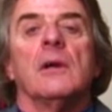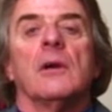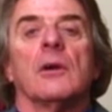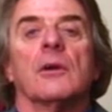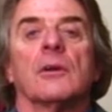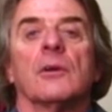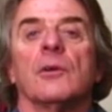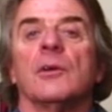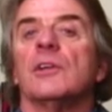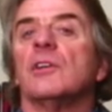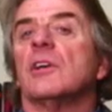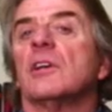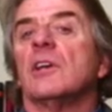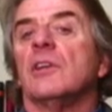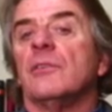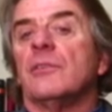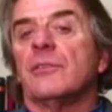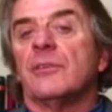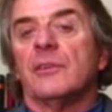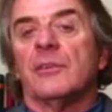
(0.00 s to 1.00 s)
are going to
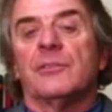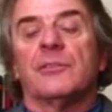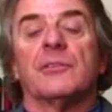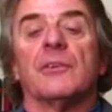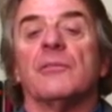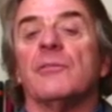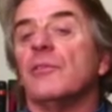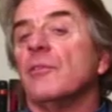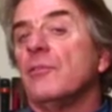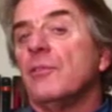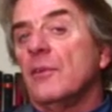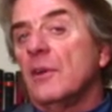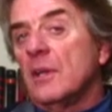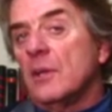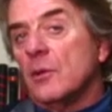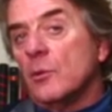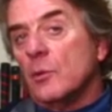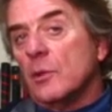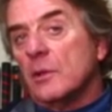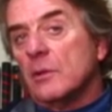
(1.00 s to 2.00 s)
consist of the
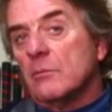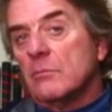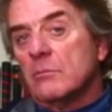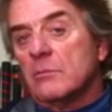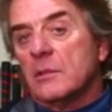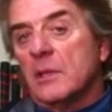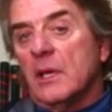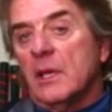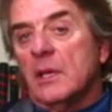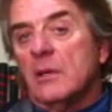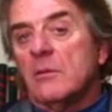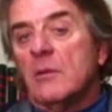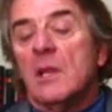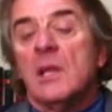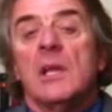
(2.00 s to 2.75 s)
following, okay?